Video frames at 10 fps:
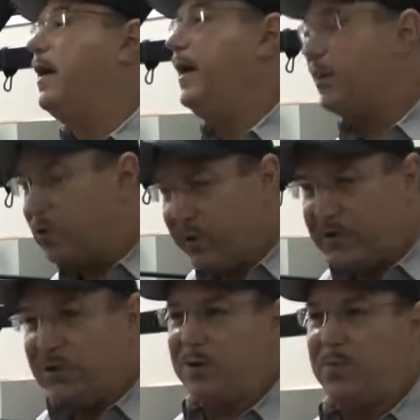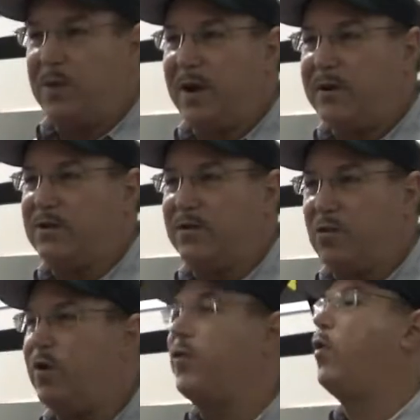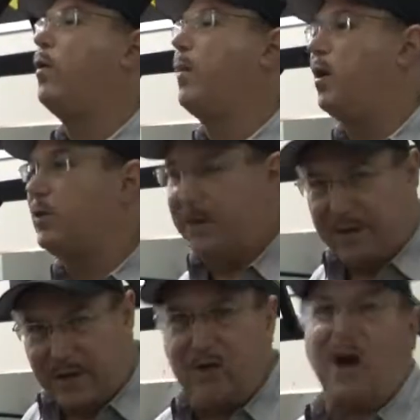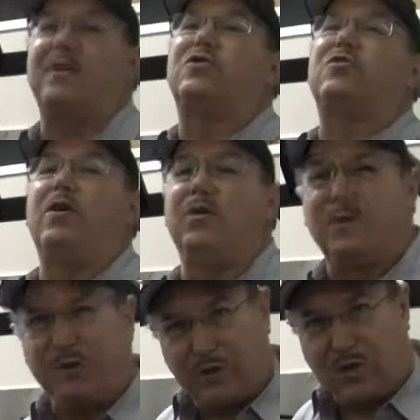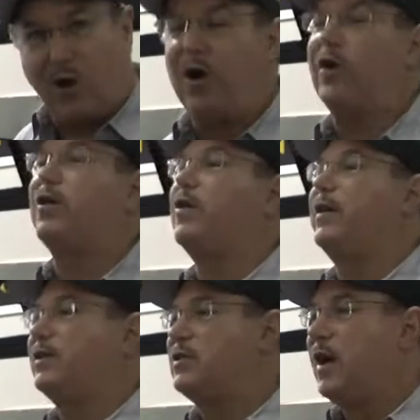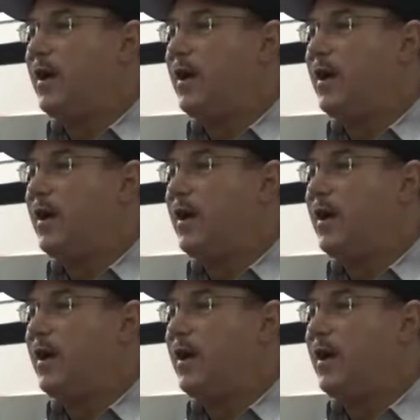increases the production of growth hormone and testosterone because it's harder and it's